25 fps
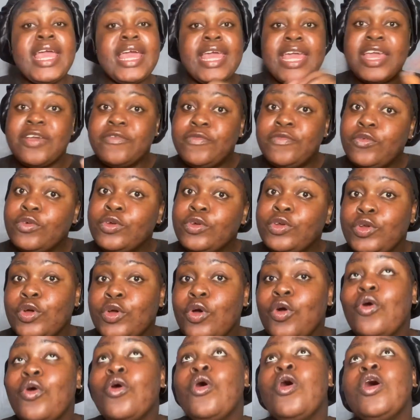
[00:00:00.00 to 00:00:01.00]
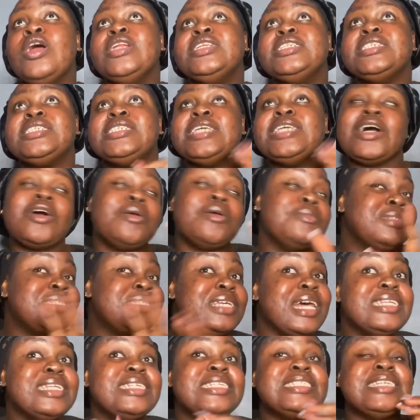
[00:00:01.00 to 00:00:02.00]
even though the
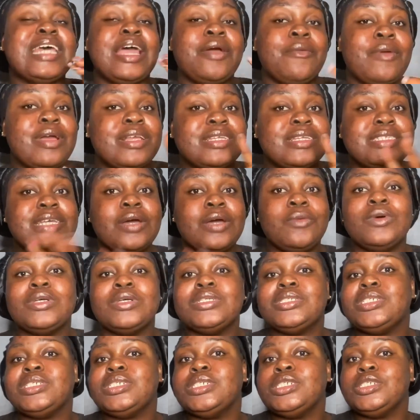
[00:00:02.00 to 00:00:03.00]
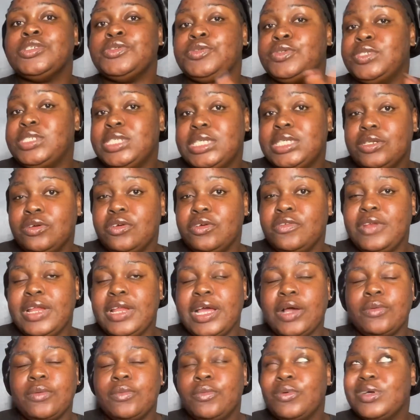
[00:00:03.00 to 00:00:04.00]
circumstances I went there wasn't good enough,
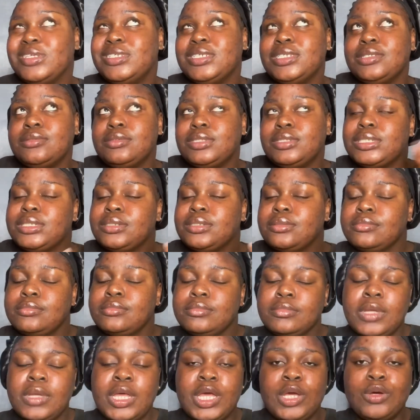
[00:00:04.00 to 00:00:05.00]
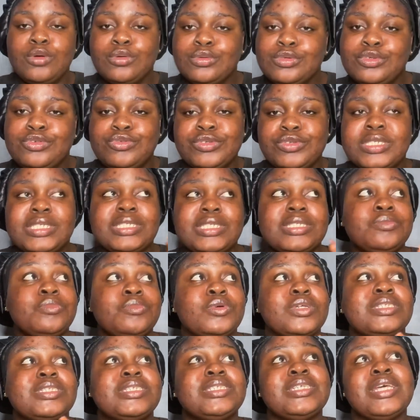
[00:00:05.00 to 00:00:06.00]
like wasn't a good reason, but